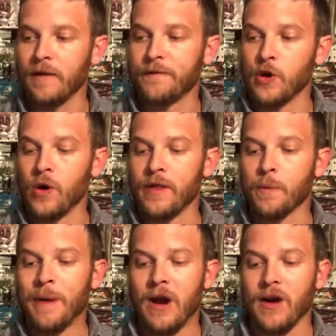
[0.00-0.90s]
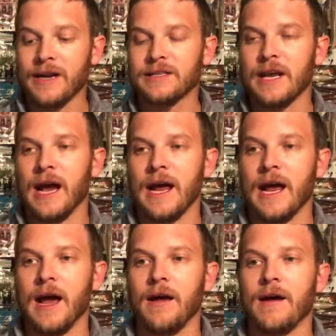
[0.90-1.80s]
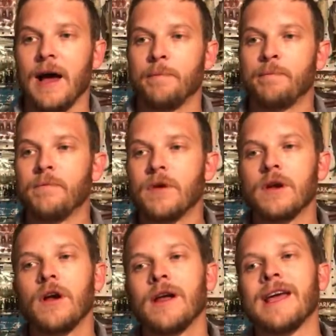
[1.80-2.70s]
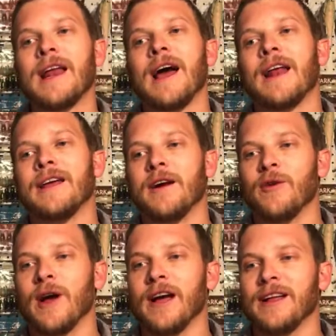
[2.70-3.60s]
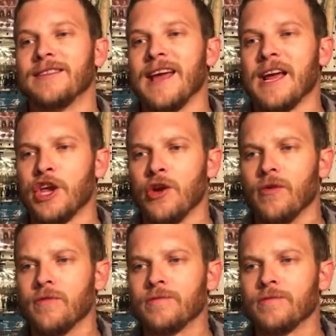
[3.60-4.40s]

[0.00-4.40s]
few other pairings that I get out of here, Riley. Thank you.